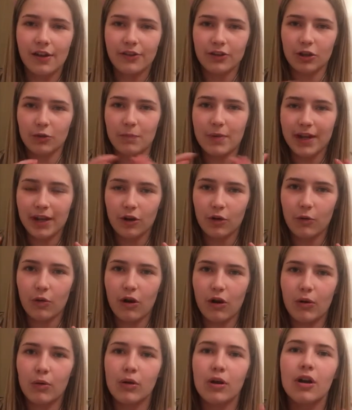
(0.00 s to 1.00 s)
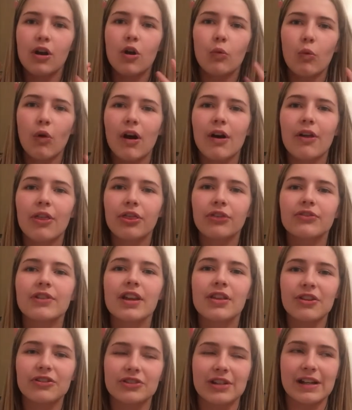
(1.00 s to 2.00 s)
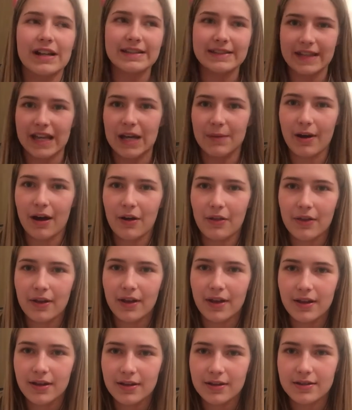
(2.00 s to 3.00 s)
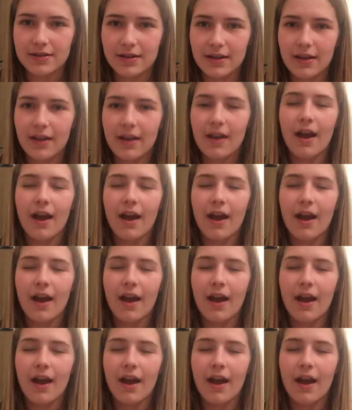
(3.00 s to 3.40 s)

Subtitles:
So pick a quote, what are 3 things you can say about this?